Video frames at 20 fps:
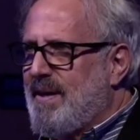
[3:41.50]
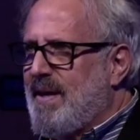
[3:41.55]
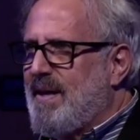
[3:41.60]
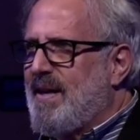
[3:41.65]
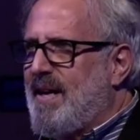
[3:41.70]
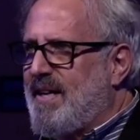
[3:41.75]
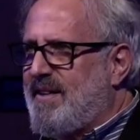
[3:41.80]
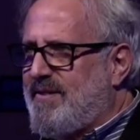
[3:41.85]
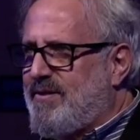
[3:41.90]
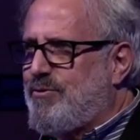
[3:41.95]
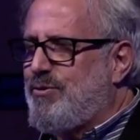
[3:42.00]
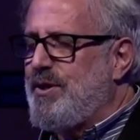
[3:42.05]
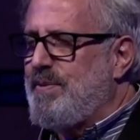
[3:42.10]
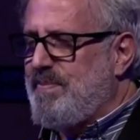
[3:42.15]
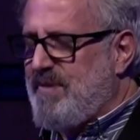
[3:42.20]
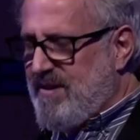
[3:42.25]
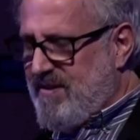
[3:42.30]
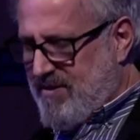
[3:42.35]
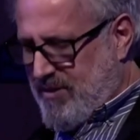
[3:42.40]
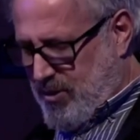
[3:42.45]
extreme
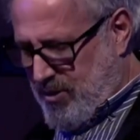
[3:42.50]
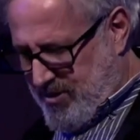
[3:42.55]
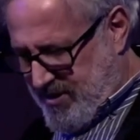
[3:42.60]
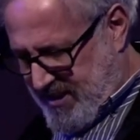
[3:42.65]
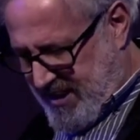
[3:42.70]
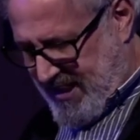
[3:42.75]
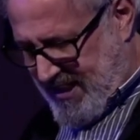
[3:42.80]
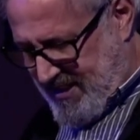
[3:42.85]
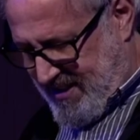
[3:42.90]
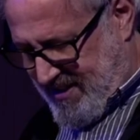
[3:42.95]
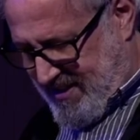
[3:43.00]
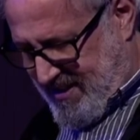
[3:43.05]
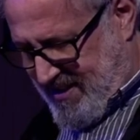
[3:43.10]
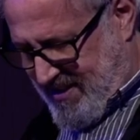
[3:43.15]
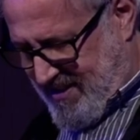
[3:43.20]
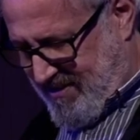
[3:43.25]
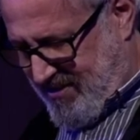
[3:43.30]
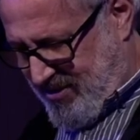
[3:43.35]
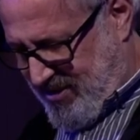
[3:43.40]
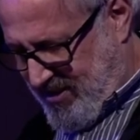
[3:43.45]
discontent,
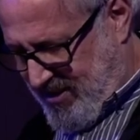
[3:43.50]
as she